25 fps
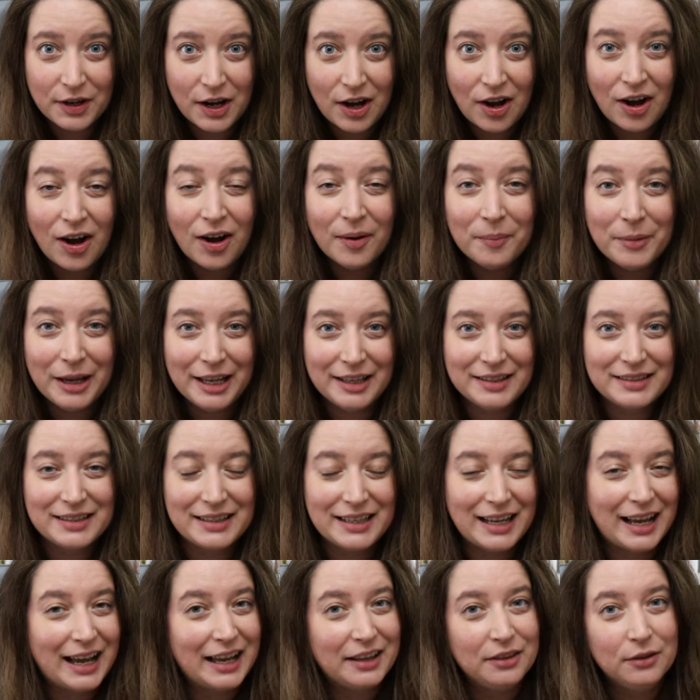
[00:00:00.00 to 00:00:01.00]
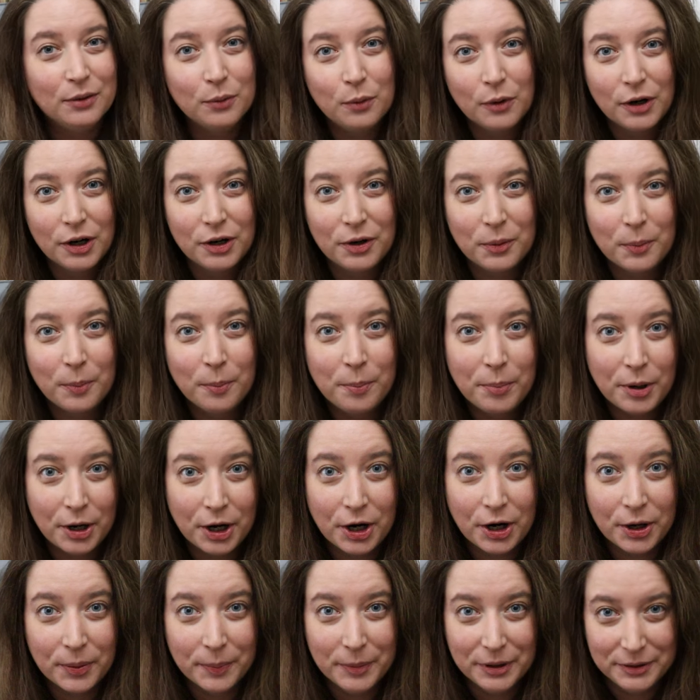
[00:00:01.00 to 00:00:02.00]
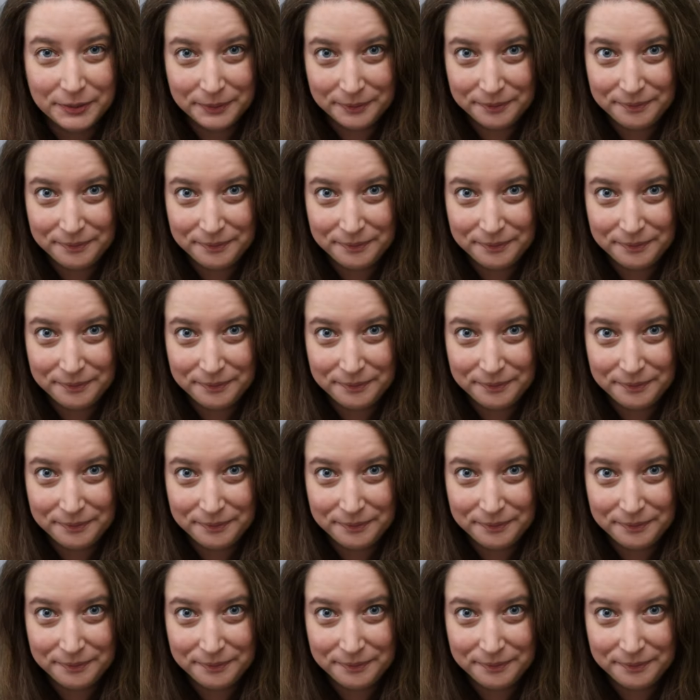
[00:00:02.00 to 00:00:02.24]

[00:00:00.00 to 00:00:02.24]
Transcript: comments that had the word burb